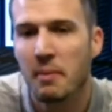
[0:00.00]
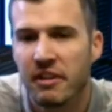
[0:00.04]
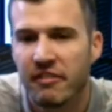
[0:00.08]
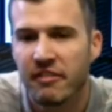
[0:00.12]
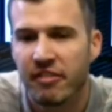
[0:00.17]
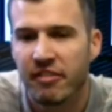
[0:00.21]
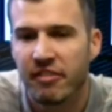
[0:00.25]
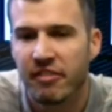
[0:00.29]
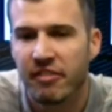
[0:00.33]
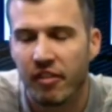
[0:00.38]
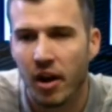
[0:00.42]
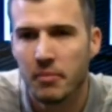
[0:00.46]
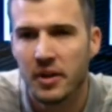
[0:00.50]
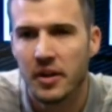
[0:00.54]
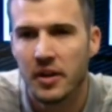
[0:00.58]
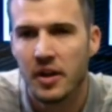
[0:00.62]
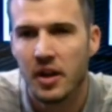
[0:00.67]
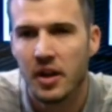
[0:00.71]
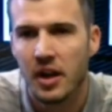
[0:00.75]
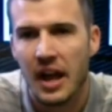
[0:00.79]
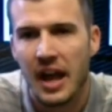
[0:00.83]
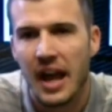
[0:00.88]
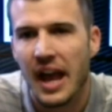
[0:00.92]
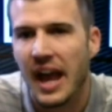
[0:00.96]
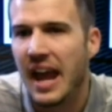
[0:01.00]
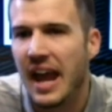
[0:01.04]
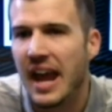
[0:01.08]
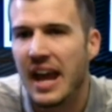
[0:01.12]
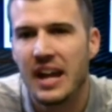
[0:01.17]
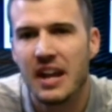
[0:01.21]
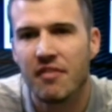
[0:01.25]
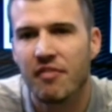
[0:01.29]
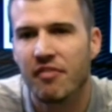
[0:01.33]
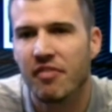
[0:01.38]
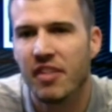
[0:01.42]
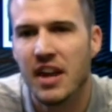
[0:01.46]
coming from
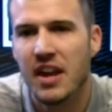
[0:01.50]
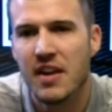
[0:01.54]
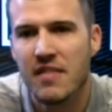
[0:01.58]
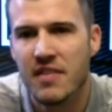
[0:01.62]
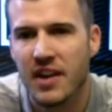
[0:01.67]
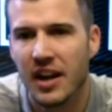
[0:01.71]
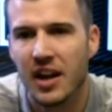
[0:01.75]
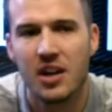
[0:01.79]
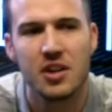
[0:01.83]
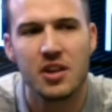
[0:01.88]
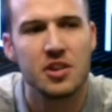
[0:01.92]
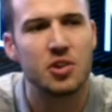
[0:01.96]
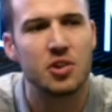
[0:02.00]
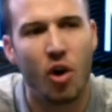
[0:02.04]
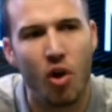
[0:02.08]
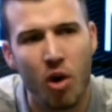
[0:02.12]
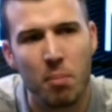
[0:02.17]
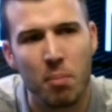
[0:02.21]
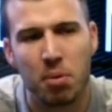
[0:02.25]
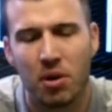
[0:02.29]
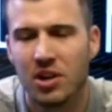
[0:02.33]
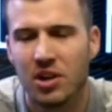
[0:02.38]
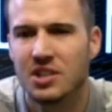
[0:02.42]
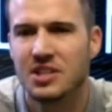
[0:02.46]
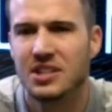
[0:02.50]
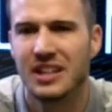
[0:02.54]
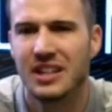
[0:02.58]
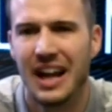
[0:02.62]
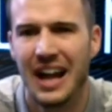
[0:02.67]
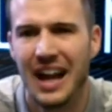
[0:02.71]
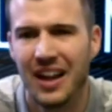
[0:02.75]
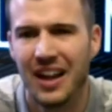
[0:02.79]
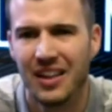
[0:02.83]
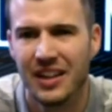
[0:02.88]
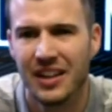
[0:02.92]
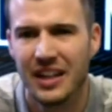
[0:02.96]
and if they've got a dull
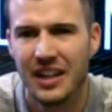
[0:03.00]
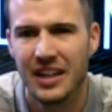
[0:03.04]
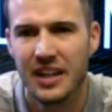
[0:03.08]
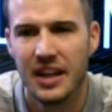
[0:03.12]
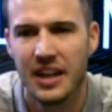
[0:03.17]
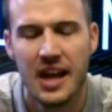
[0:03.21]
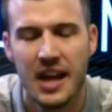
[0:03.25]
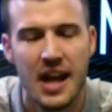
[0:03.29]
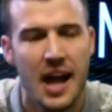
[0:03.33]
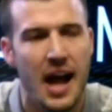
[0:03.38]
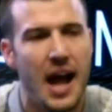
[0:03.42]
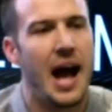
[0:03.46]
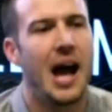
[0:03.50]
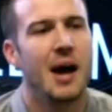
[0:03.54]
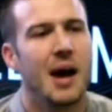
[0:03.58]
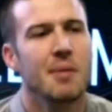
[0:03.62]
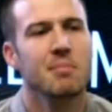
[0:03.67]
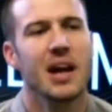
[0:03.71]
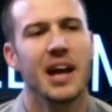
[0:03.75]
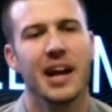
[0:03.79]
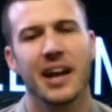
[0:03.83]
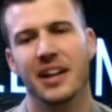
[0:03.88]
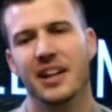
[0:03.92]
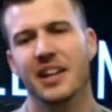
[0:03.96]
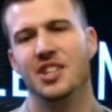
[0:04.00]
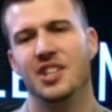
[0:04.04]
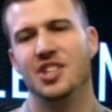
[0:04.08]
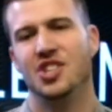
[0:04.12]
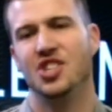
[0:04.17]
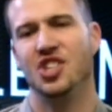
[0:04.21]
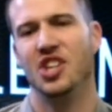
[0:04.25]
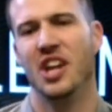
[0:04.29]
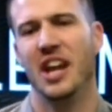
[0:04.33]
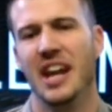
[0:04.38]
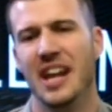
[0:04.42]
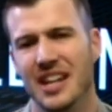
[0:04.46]
personality, I'm not going to
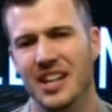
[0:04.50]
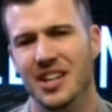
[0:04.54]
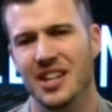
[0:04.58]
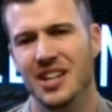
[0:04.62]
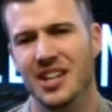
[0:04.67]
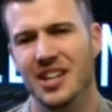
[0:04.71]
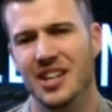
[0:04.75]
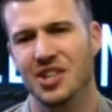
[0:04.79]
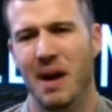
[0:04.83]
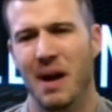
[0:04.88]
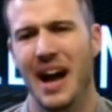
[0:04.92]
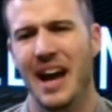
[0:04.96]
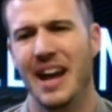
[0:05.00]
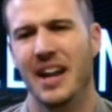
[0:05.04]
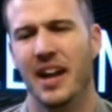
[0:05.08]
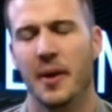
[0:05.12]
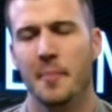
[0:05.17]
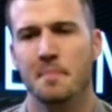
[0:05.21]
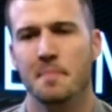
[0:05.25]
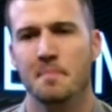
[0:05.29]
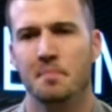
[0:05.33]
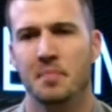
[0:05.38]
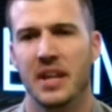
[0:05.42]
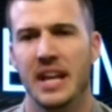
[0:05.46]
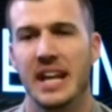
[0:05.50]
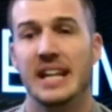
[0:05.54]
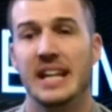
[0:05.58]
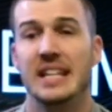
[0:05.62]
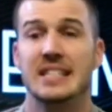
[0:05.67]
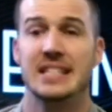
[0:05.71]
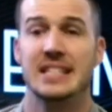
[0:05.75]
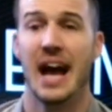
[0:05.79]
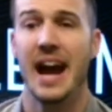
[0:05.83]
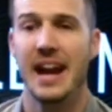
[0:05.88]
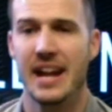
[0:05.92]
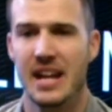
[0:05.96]
change my
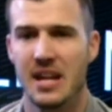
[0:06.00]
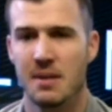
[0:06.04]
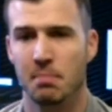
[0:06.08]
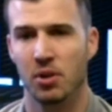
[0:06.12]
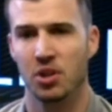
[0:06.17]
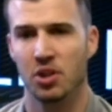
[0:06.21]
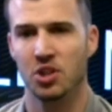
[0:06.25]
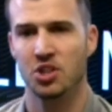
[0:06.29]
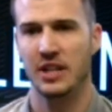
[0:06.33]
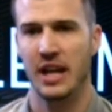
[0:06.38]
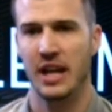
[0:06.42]
exciting